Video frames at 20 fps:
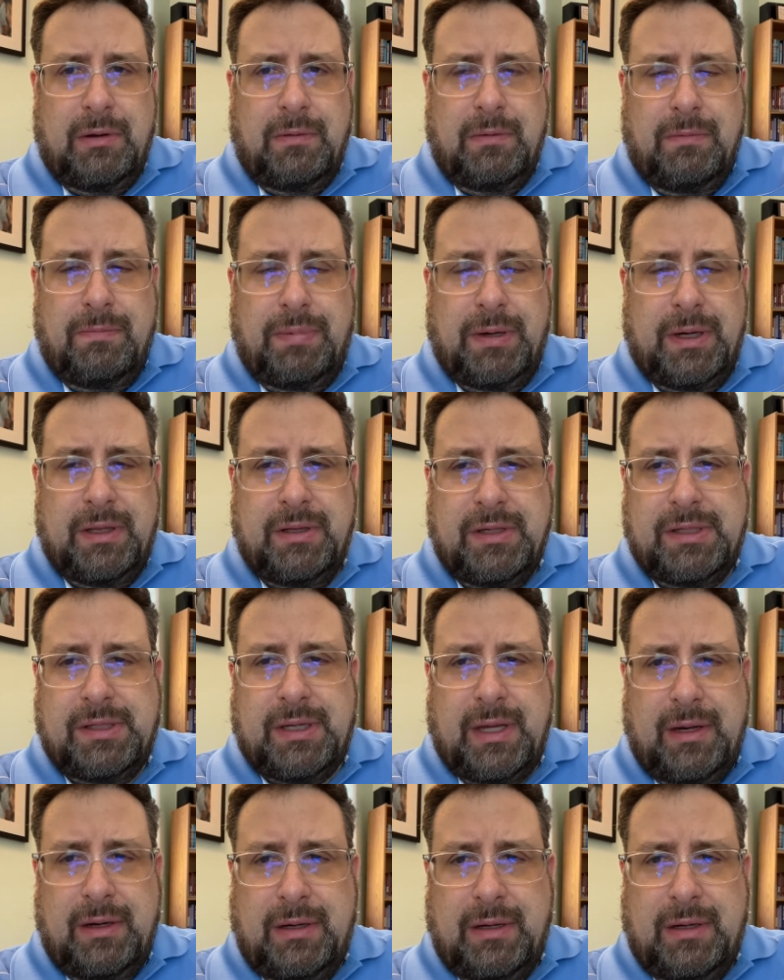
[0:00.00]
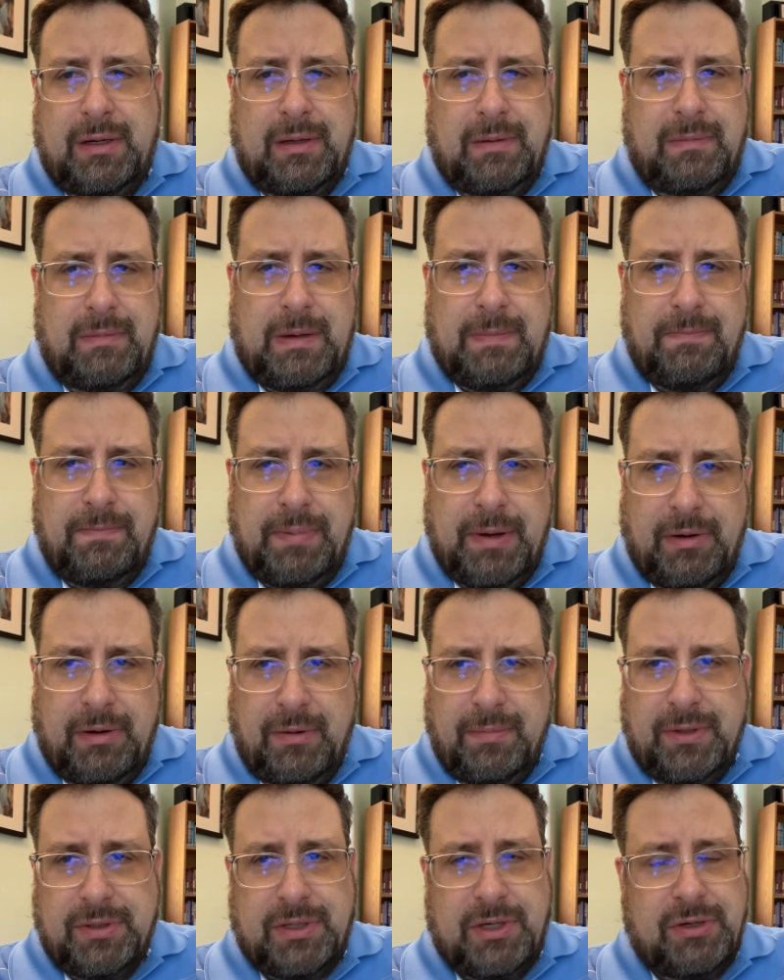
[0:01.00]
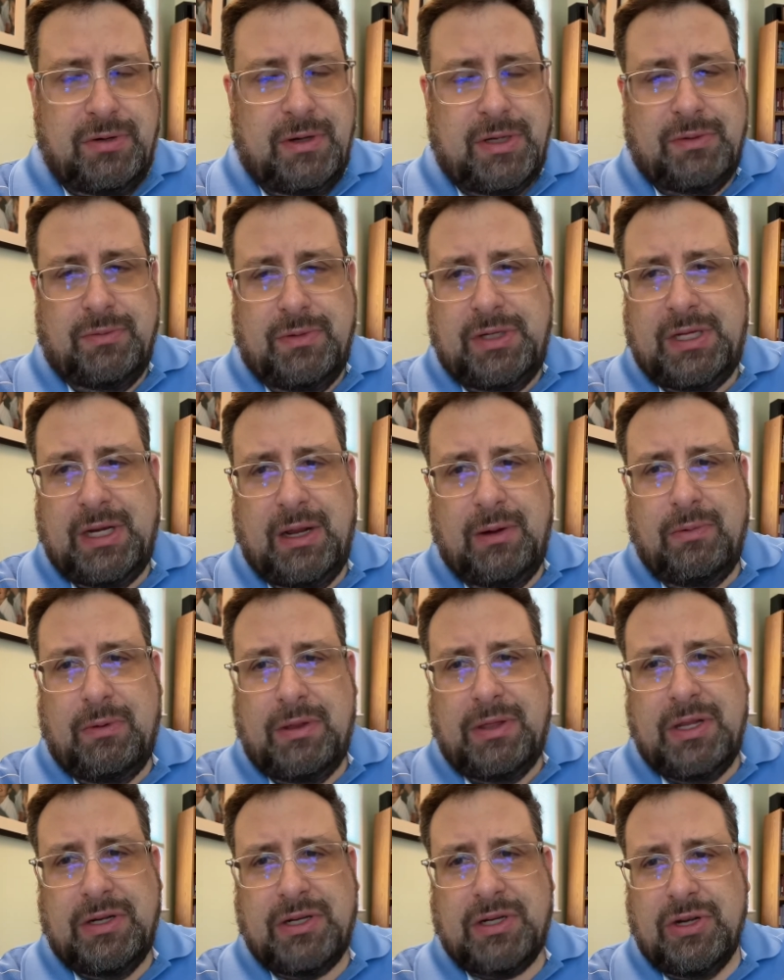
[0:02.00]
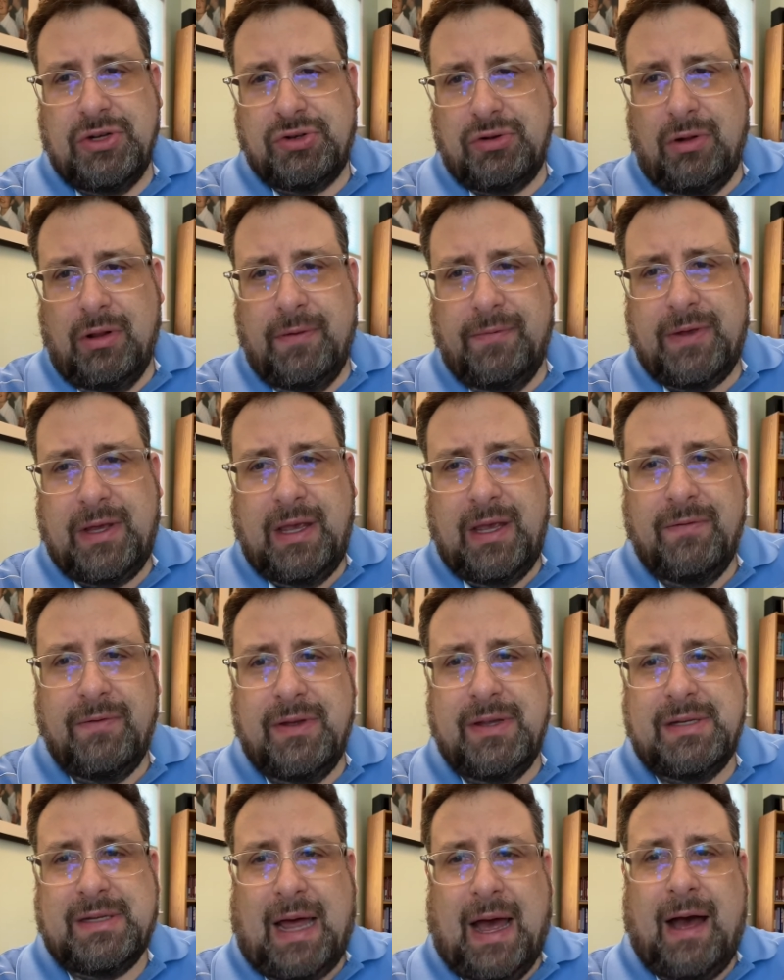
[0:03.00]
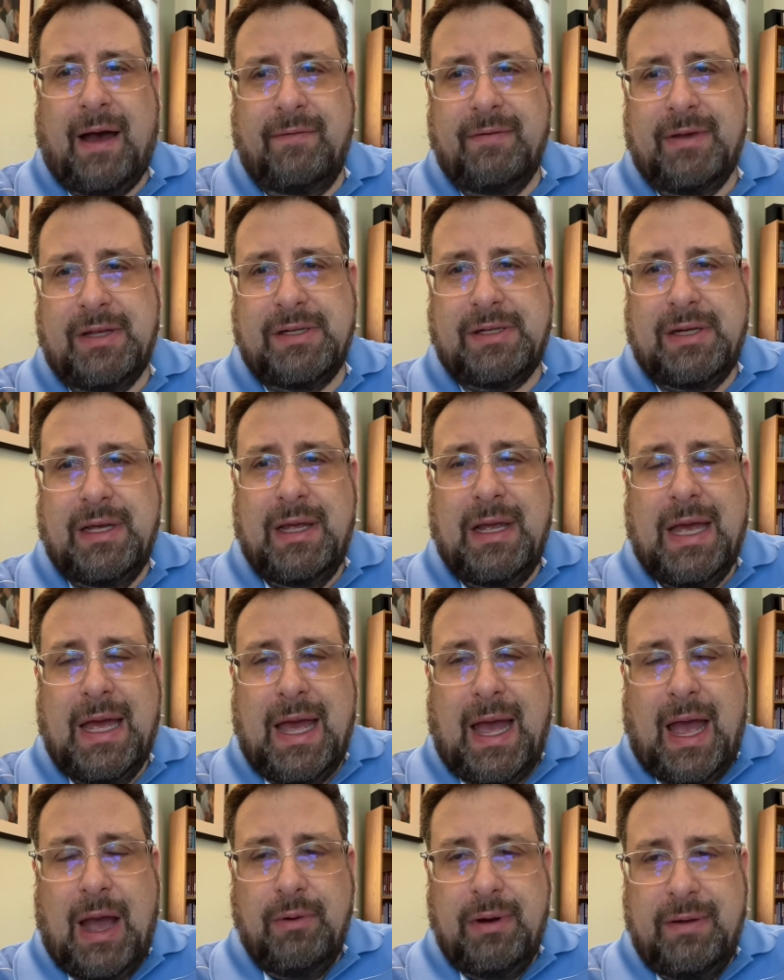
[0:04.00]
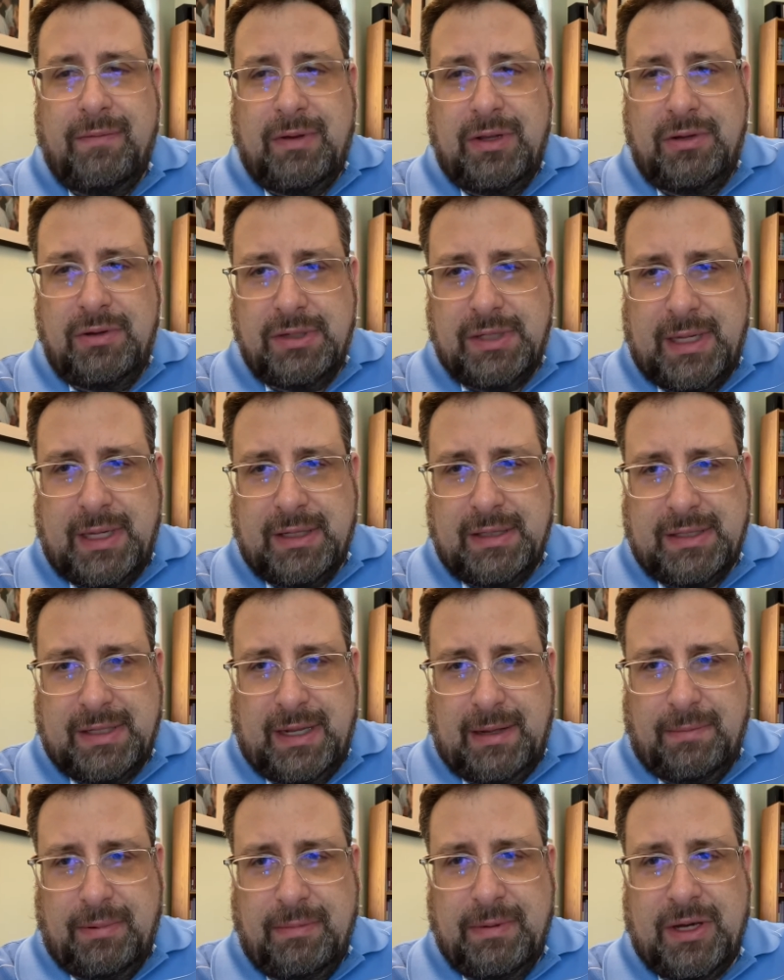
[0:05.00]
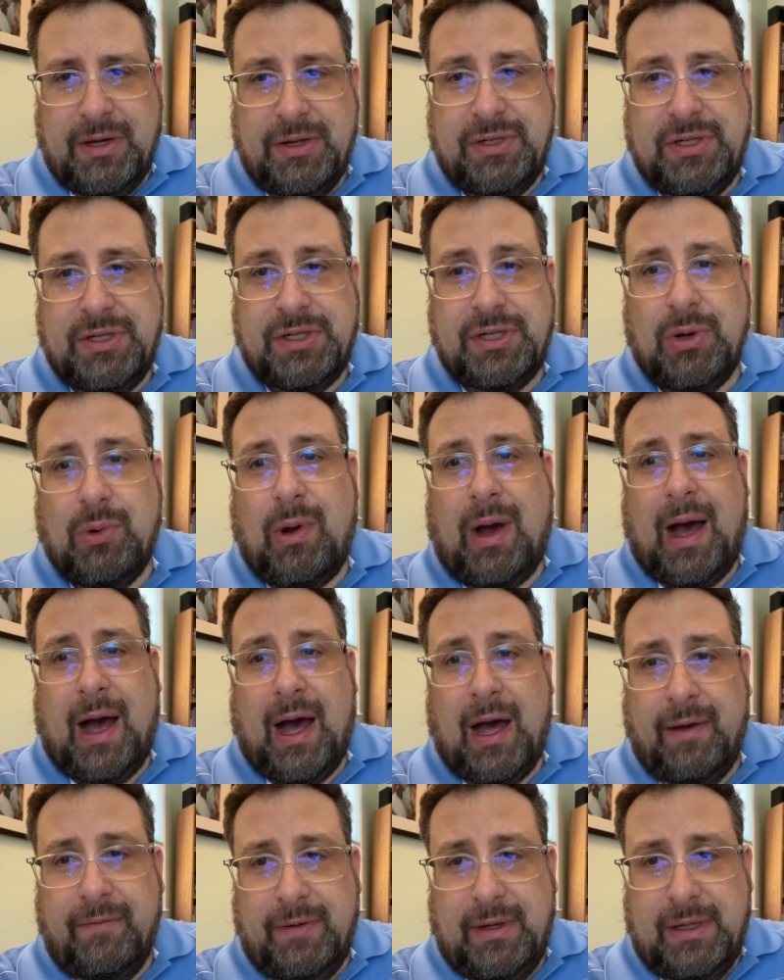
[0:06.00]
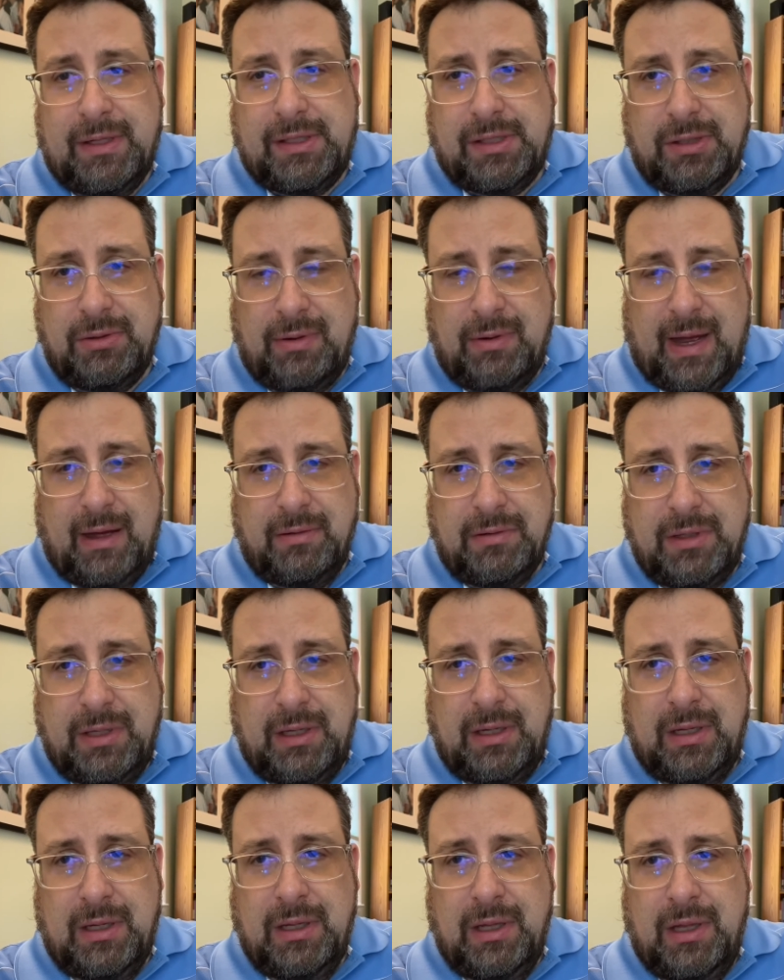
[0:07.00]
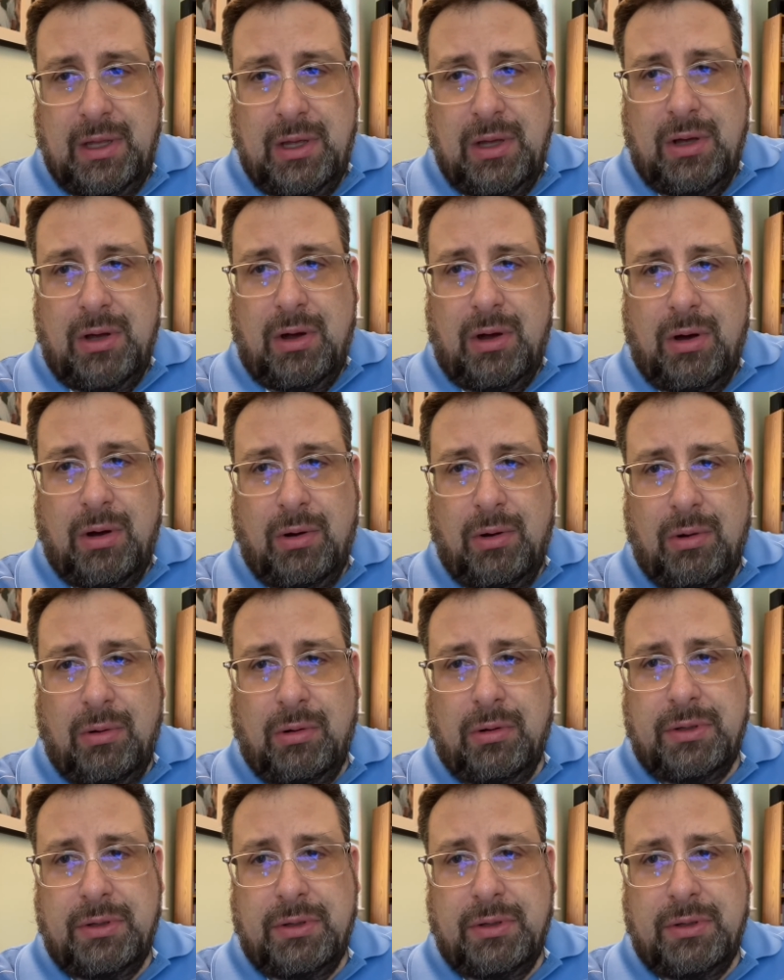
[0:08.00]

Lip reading: putting the son in an unbearable situation. We see it with his control of Kiva is obvious. I wouldn't even use that example because it's so obvious throughout the whole